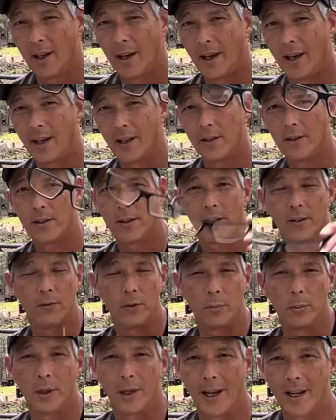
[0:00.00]
And if
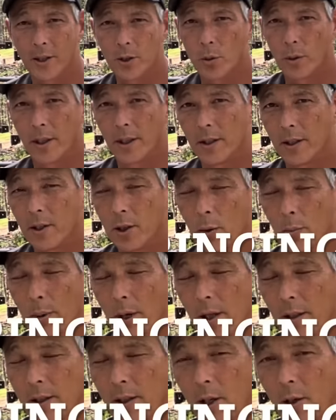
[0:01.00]
you put X-Ring in the
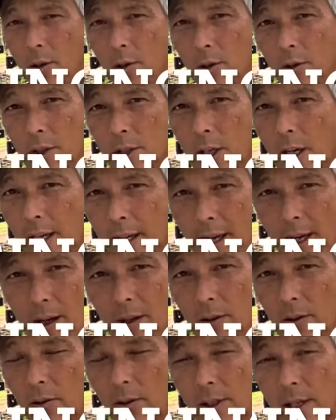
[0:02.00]
coupon code on
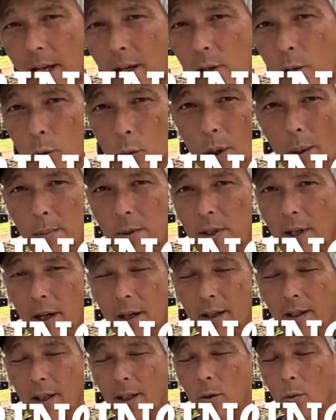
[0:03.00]
checkout on the Gators
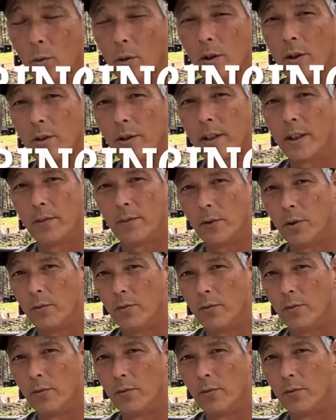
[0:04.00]
website, it will give you